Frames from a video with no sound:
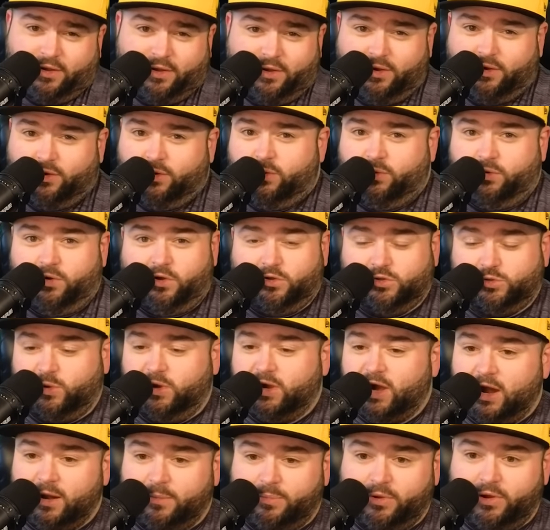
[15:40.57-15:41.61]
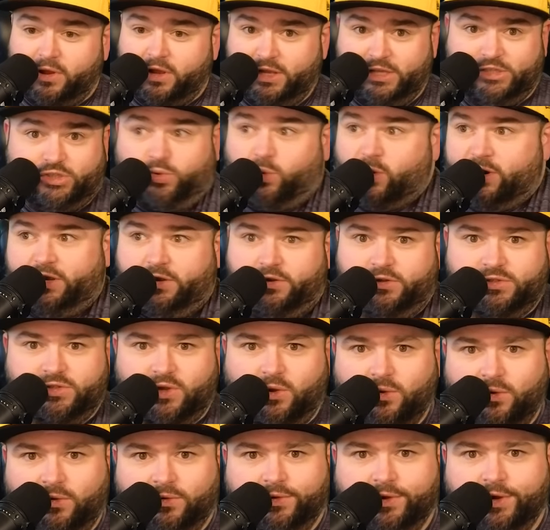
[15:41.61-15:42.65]
Who knows what kind of production, he's 20 years
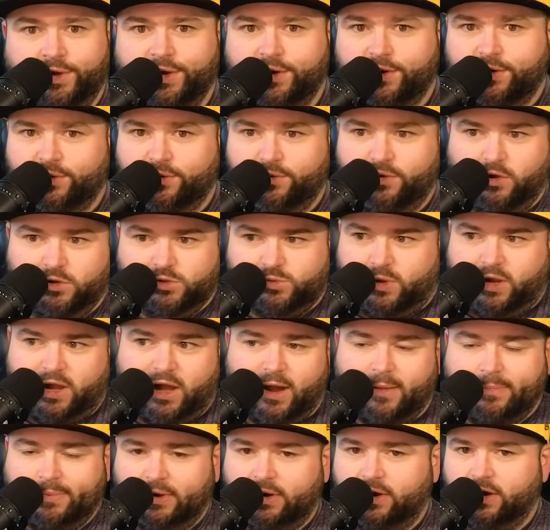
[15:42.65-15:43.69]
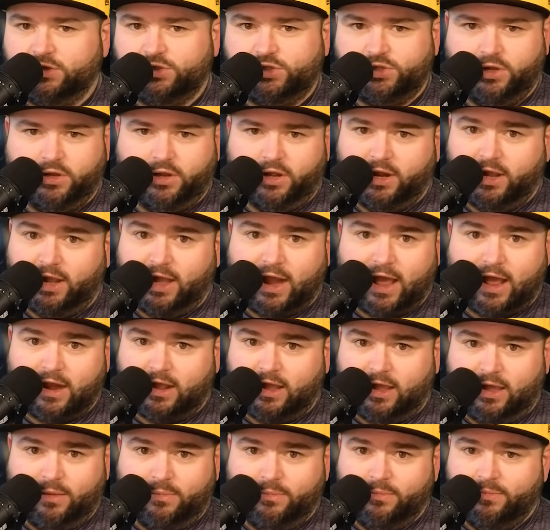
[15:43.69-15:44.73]
old. Who knows what kind of production you're going to get out
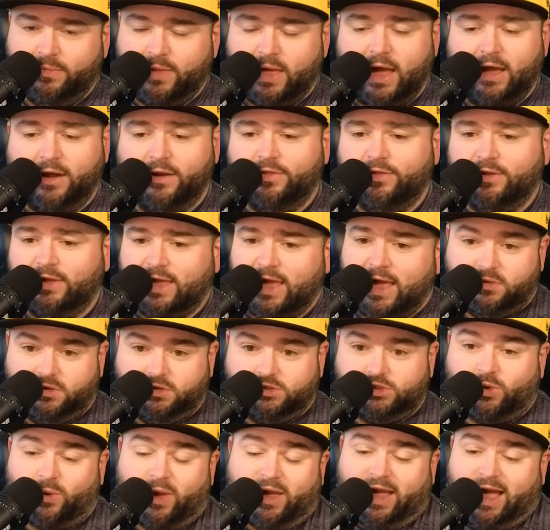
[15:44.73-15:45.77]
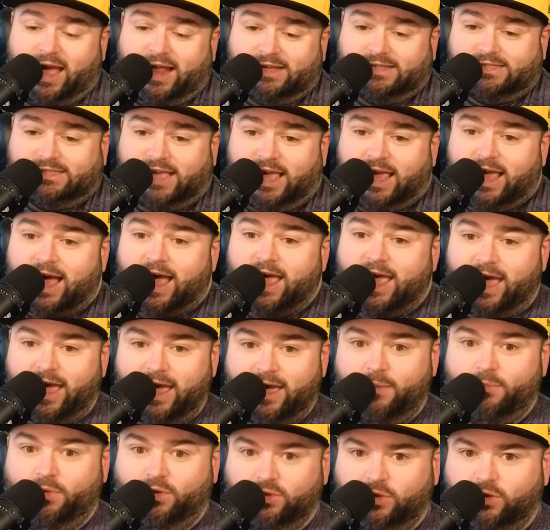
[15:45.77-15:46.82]
of him out of the gate. So I got to say, I
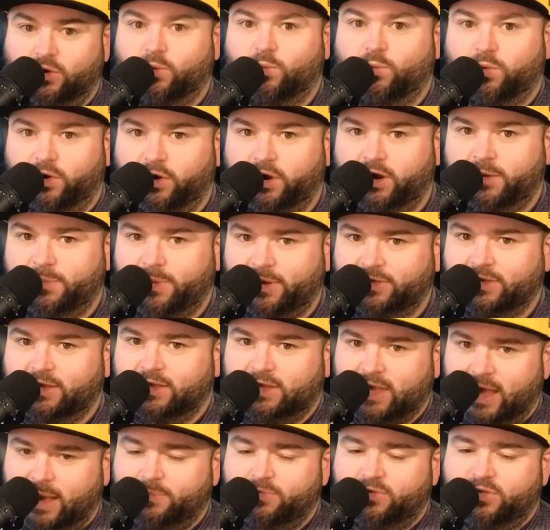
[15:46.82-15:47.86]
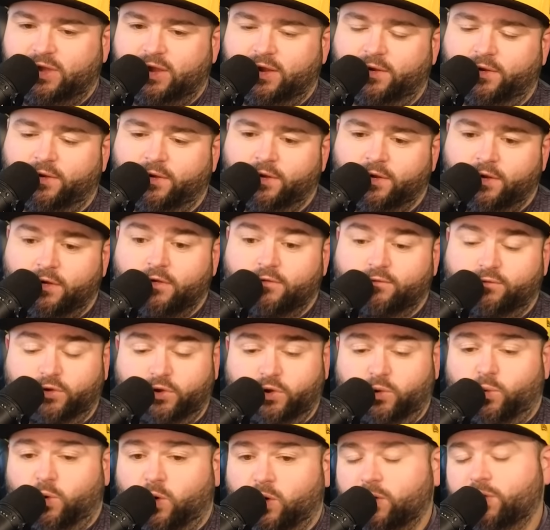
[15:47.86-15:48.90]
am a little worried about the depth here for
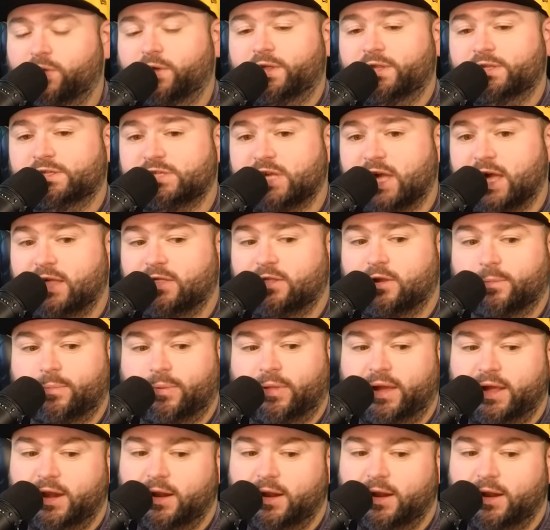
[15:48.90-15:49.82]
New Orleans, and they're playing a